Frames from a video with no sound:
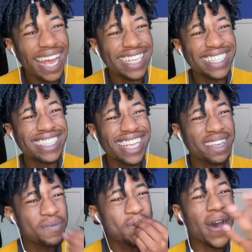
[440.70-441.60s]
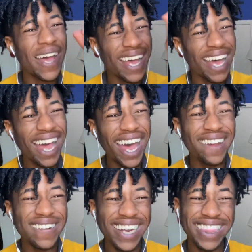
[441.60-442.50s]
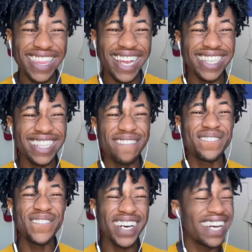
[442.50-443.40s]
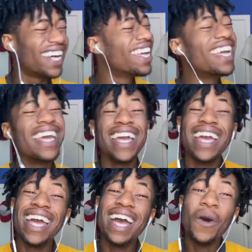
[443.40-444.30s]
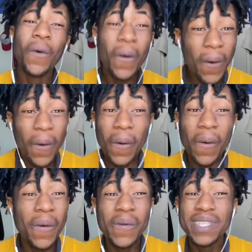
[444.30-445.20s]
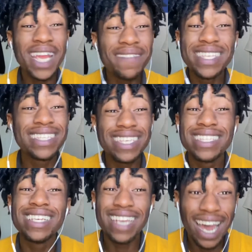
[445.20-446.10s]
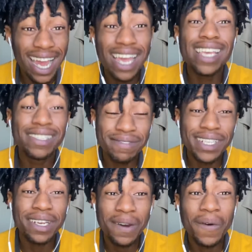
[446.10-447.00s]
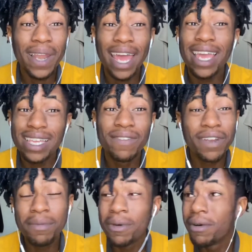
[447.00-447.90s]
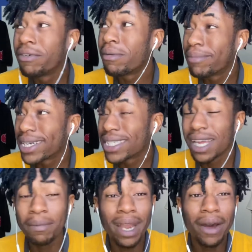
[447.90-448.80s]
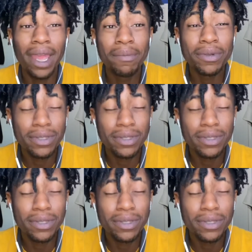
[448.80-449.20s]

just like, right there. I was like, fuck. Woo! Chapter 69 is finna go like, it's finna be one for the books coming out April